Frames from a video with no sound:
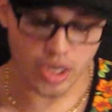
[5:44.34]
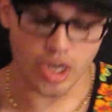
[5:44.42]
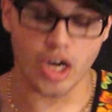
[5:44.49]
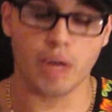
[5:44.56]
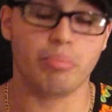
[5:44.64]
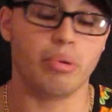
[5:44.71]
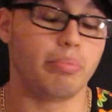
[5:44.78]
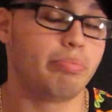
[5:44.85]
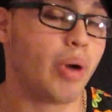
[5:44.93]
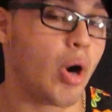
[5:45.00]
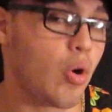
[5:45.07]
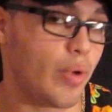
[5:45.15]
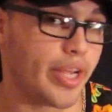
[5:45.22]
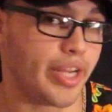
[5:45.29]
but
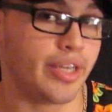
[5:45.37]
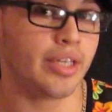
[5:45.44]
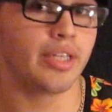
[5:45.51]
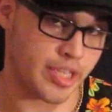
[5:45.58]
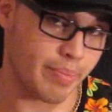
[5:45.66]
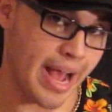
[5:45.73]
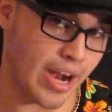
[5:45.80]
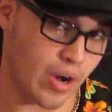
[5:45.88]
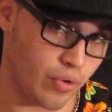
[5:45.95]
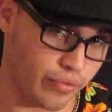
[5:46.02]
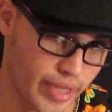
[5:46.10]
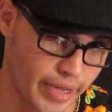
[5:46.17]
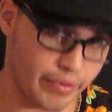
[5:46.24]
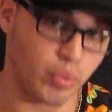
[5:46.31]
potent tobacco
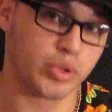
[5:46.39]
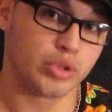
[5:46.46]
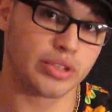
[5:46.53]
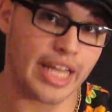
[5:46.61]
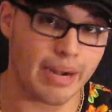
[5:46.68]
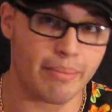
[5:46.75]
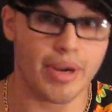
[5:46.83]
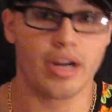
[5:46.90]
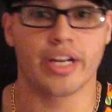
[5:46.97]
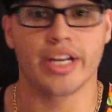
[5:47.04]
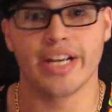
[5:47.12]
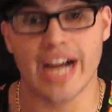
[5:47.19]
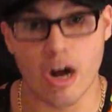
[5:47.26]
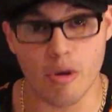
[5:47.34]
flavor, which is that
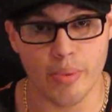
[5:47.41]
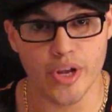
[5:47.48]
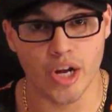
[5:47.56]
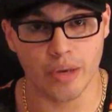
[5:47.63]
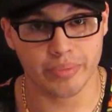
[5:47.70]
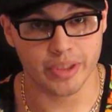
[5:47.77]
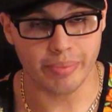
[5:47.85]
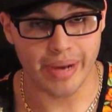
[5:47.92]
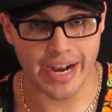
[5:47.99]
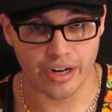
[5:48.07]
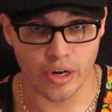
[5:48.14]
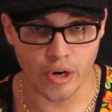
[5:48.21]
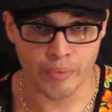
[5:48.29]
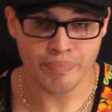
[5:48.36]
American Cowboy Up
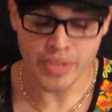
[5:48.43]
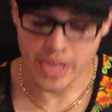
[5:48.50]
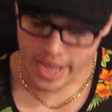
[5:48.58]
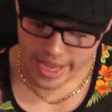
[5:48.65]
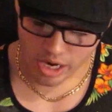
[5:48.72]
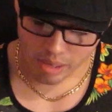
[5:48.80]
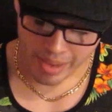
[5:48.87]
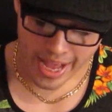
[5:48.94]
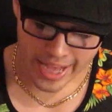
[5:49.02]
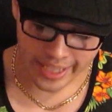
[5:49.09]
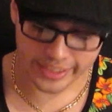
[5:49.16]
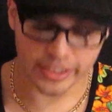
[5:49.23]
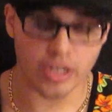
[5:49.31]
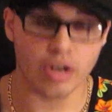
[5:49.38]
tobacco. And on my
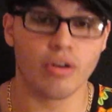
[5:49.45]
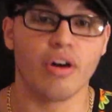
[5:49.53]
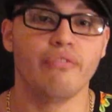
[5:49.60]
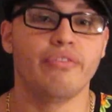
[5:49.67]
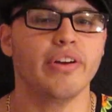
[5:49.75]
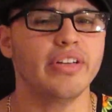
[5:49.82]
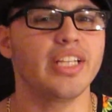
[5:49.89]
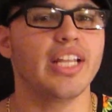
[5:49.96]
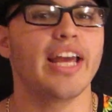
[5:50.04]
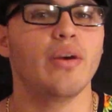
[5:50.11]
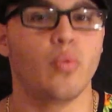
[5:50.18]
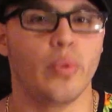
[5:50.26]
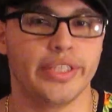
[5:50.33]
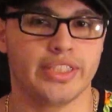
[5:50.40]
exhale, a very
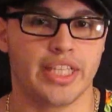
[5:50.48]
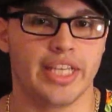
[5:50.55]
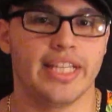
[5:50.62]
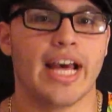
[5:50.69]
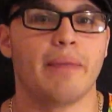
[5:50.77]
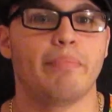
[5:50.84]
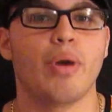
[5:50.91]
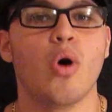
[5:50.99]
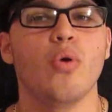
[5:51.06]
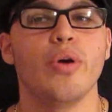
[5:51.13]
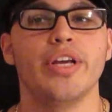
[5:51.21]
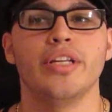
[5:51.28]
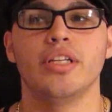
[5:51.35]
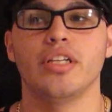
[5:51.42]
light whiskey. That
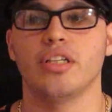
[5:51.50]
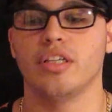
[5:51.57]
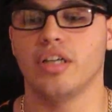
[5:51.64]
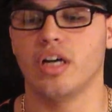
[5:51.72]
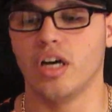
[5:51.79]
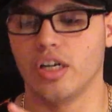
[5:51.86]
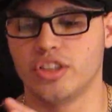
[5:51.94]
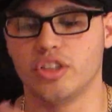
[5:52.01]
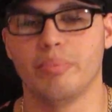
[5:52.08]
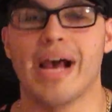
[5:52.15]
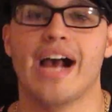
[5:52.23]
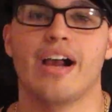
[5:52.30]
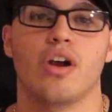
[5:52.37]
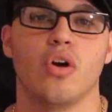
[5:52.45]
potent
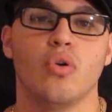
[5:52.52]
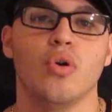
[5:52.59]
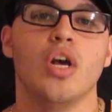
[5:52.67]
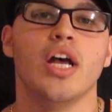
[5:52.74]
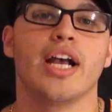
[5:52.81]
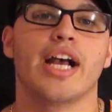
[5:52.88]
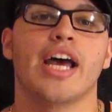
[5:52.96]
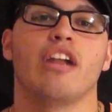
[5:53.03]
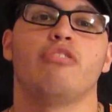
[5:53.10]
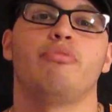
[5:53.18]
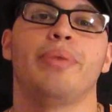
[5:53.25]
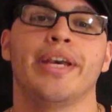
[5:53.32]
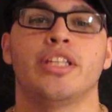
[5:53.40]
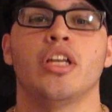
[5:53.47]
tobacco kind
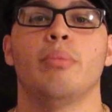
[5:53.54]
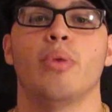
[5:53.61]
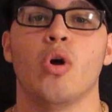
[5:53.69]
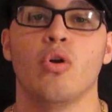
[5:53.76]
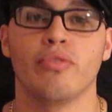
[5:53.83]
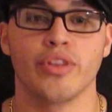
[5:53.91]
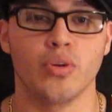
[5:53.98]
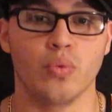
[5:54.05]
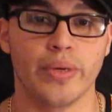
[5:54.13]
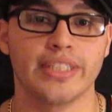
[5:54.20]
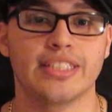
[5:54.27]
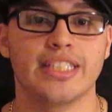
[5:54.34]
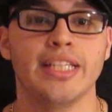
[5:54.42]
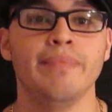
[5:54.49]
of picked up over the
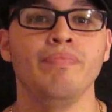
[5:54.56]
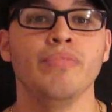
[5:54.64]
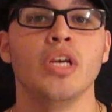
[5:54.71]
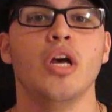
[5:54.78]
whiskey,